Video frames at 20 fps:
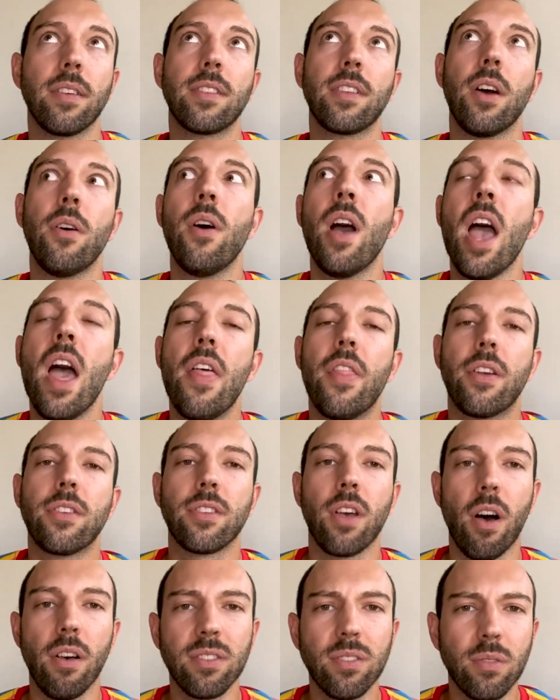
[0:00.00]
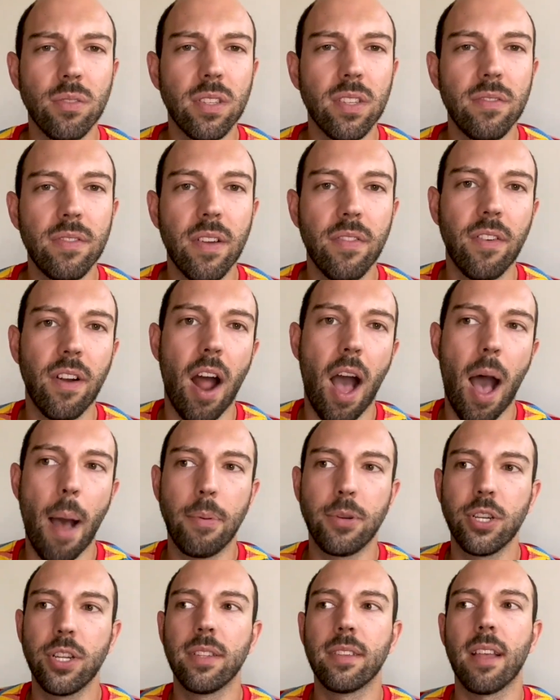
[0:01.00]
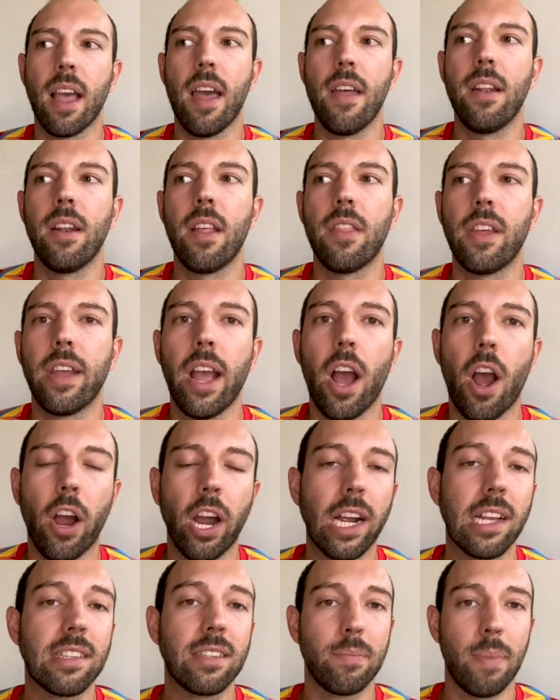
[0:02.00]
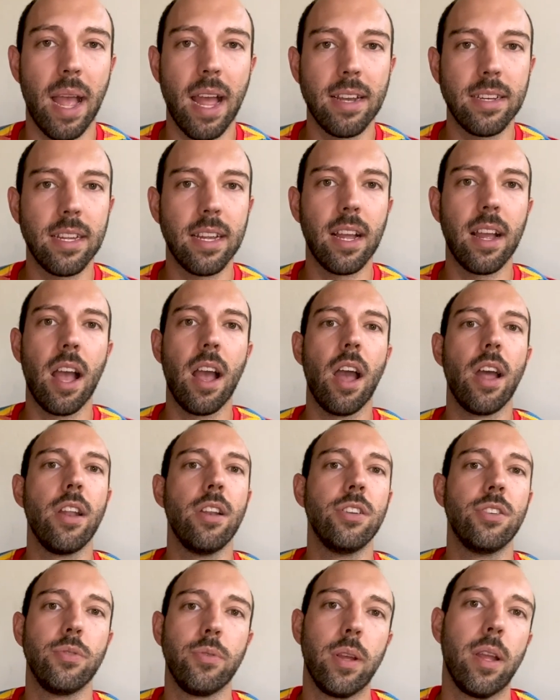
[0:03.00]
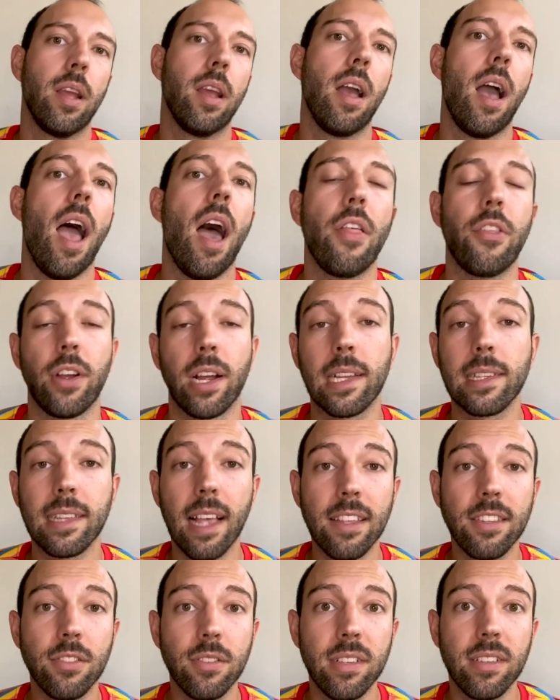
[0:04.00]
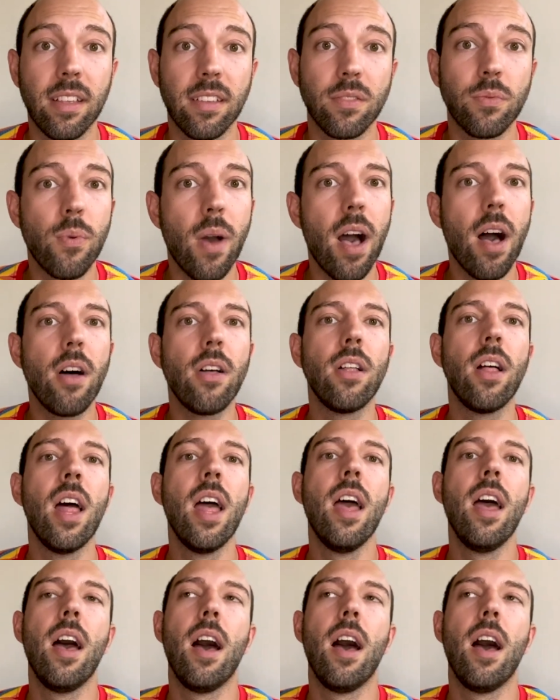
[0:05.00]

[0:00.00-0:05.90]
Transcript: So there's all sorts of different options, and they are expanding and doing other accessories as well,